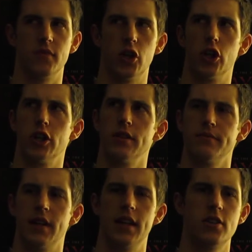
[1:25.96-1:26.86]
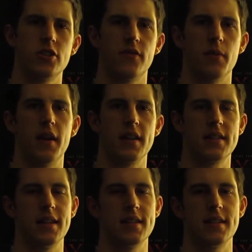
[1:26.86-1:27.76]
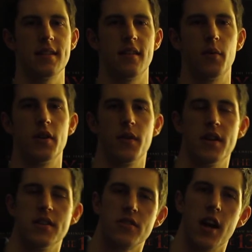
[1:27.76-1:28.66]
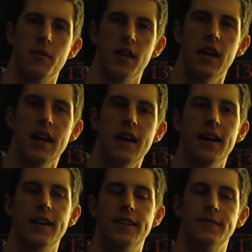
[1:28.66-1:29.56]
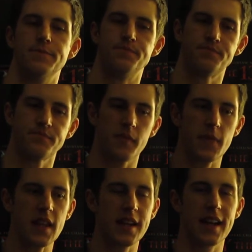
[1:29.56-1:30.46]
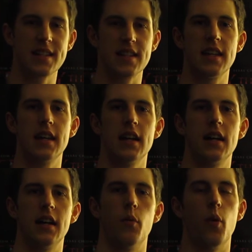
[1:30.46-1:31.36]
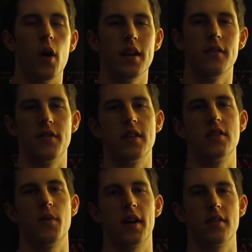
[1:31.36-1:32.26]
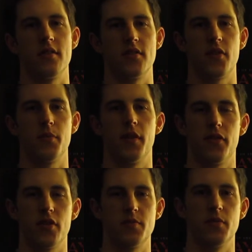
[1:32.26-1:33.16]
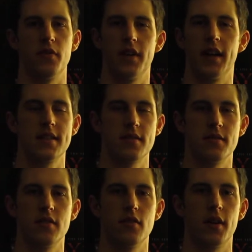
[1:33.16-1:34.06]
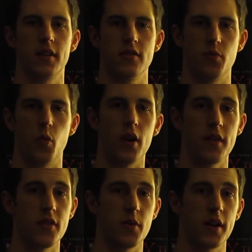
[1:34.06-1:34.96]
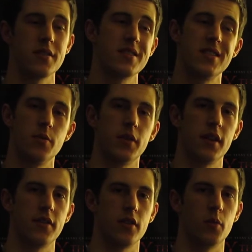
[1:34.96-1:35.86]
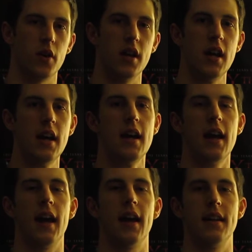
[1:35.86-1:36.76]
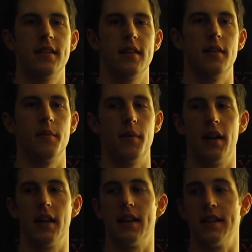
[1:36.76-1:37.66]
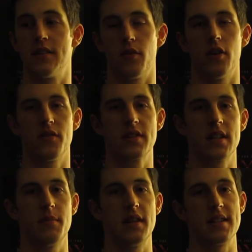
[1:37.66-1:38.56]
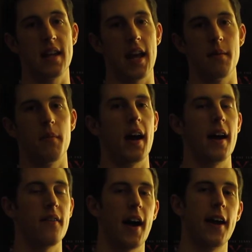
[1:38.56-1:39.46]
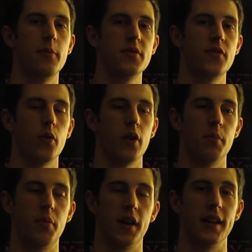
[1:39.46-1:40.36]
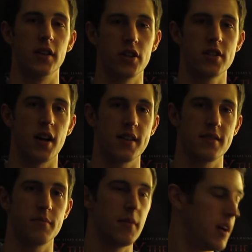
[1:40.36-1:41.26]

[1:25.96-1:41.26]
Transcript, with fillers: er ish, if that makes sense. Weird way to describe it. Um, I guess the uh, one of the directors from the first movie. I guess there was two directors. One of the directors is doing the third one, and uh, I don't know if it's going to be the same. I have high hopes for it, but it looks awesome.